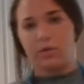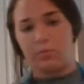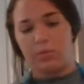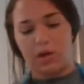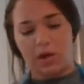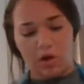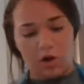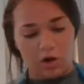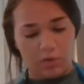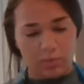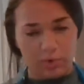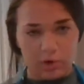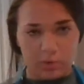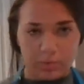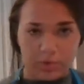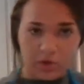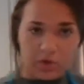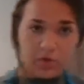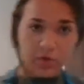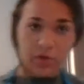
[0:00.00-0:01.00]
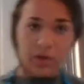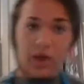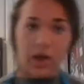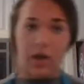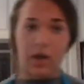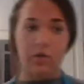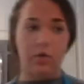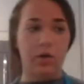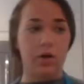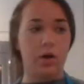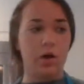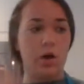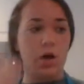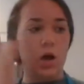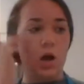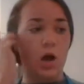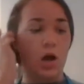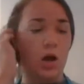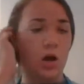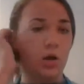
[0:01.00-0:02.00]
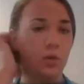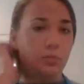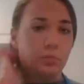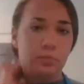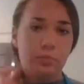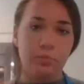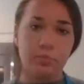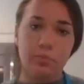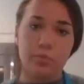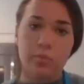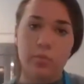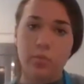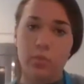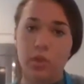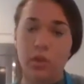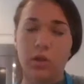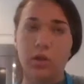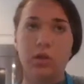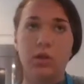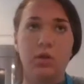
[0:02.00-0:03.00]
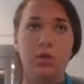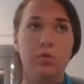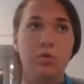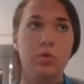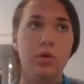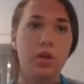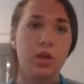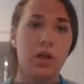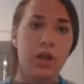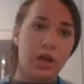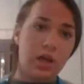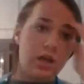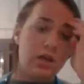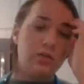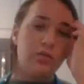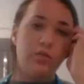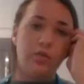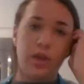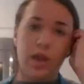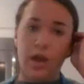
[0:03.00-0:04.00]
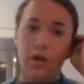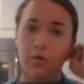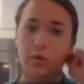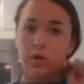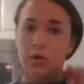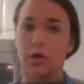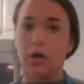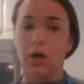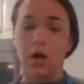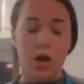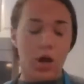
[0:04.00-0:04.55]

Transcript: be all-purpose flour. Really any flour